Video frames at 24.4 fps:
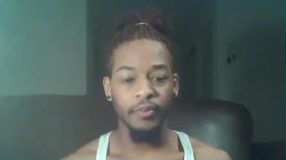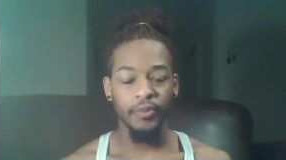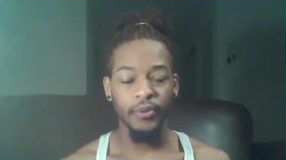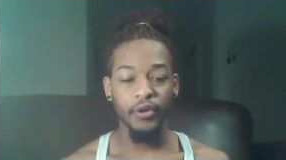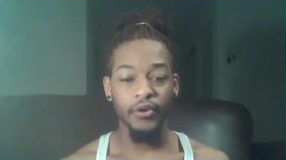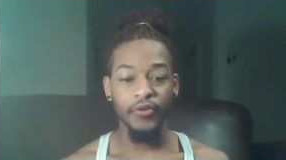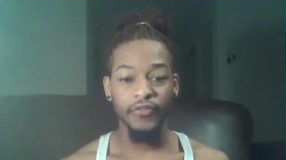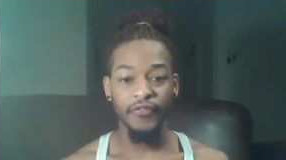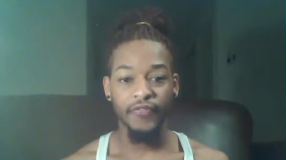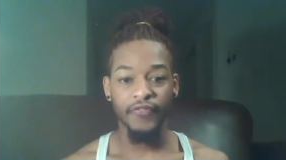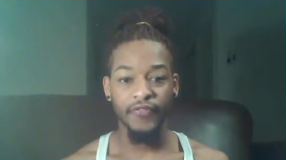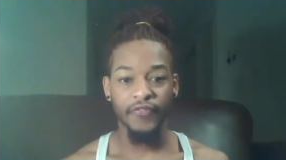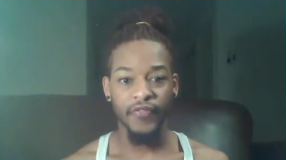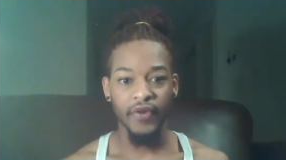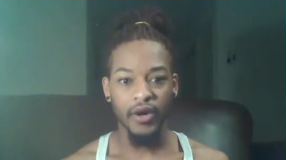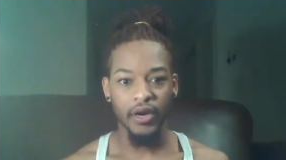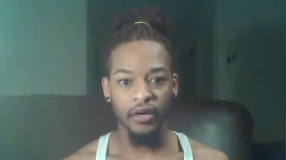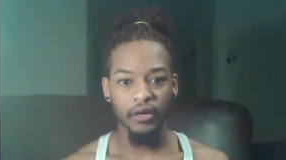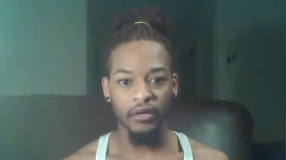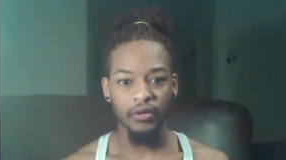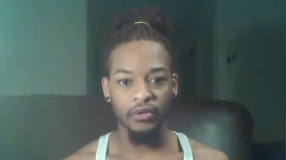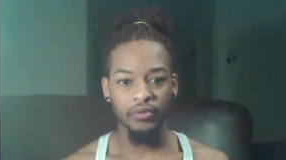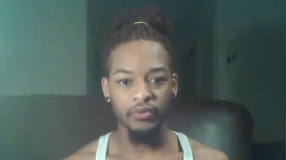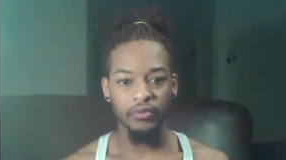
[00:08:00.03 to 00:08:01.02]
up your
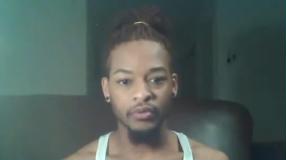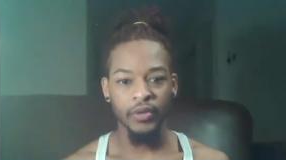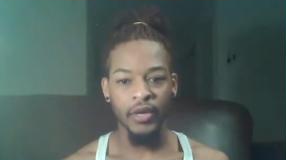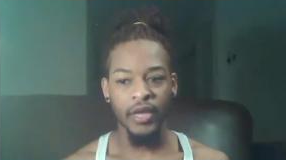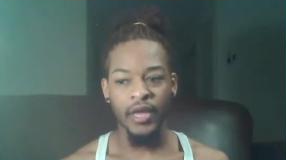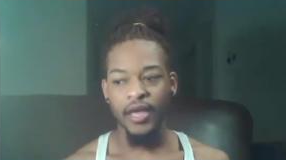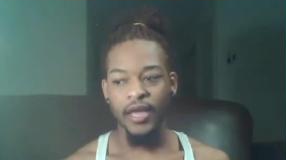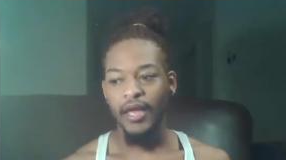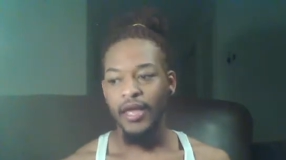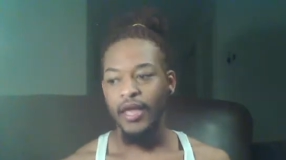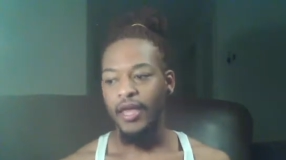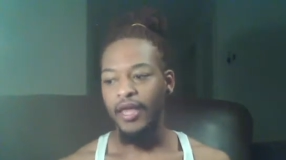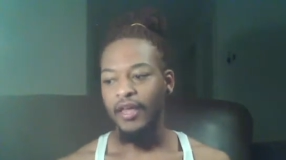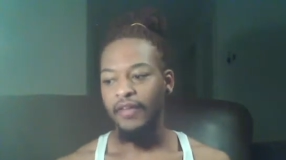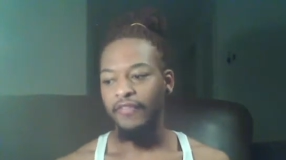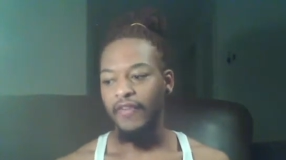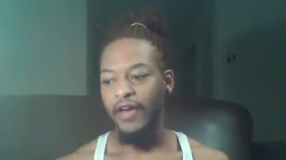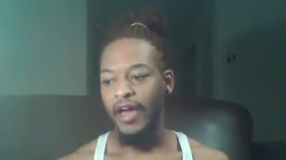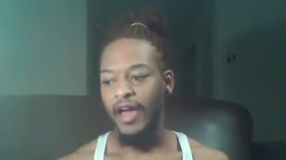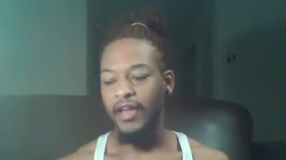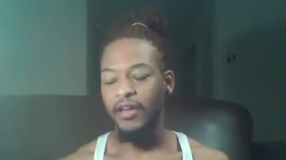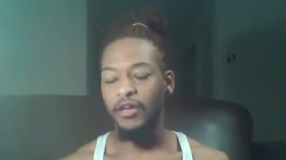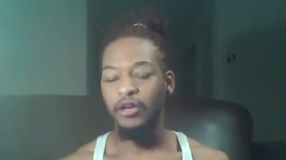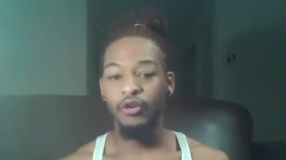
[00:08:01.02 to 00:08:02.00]
phone if
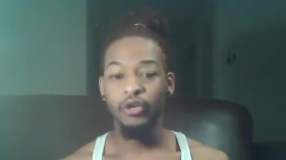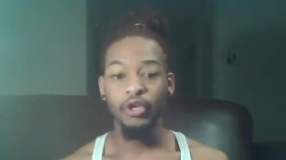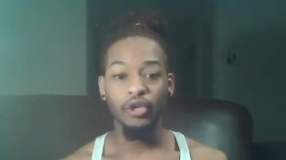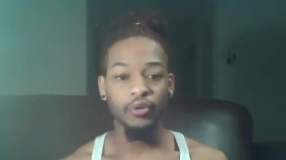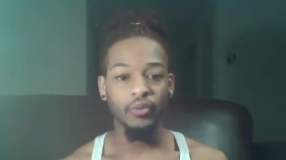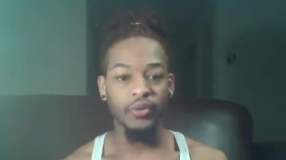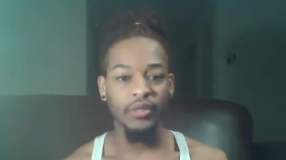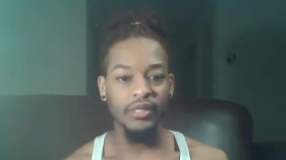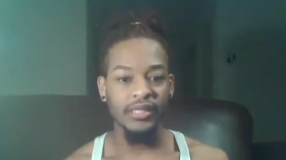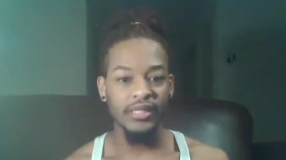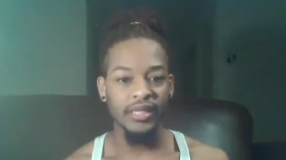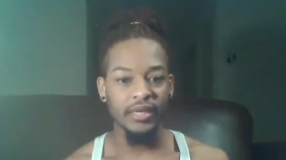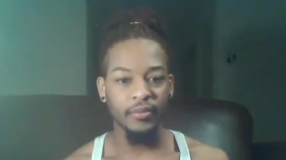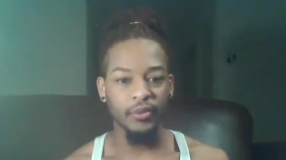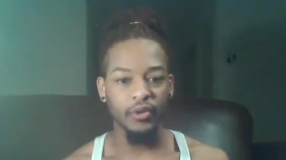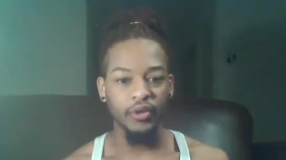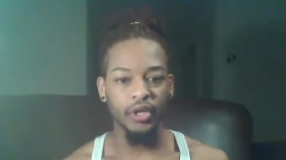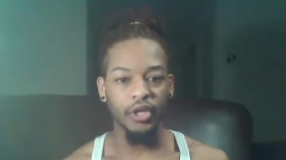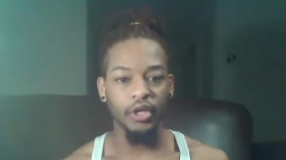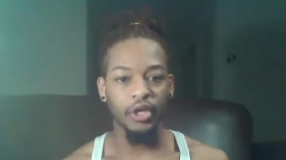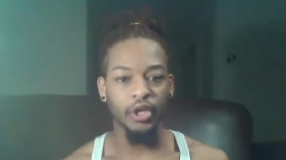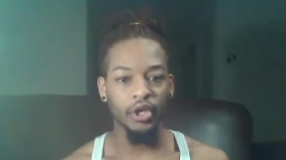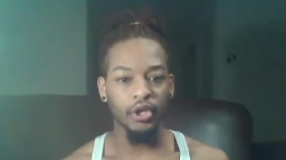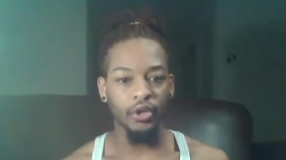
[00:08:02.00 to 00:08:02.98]
I know you're with
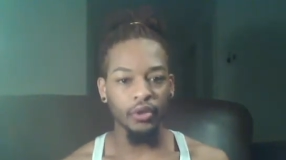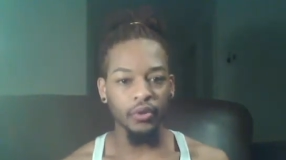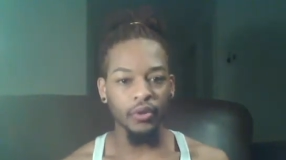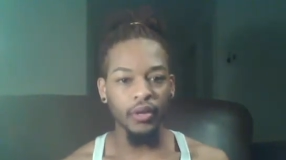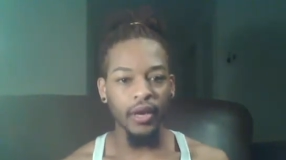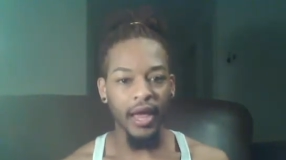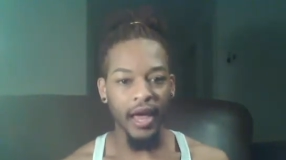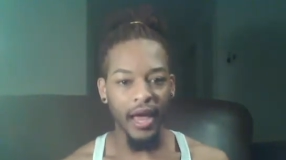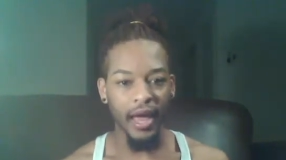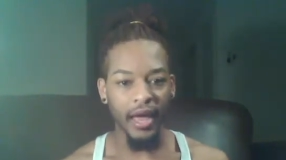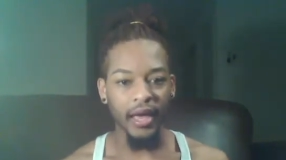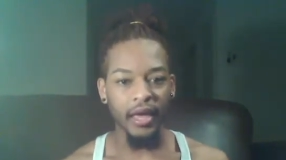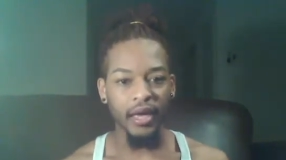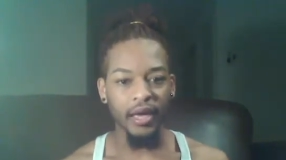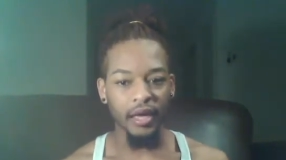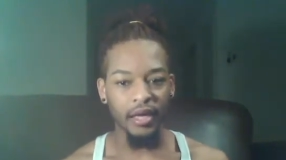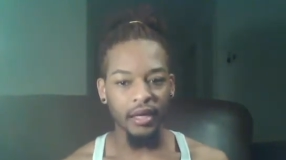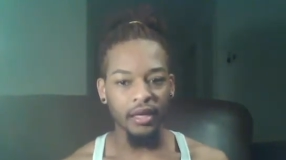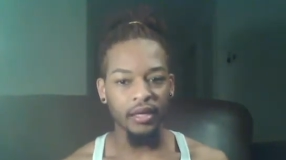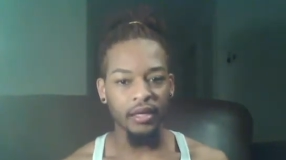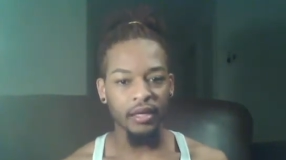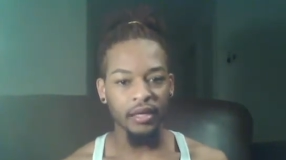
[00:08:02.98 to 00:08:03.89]
someone you like.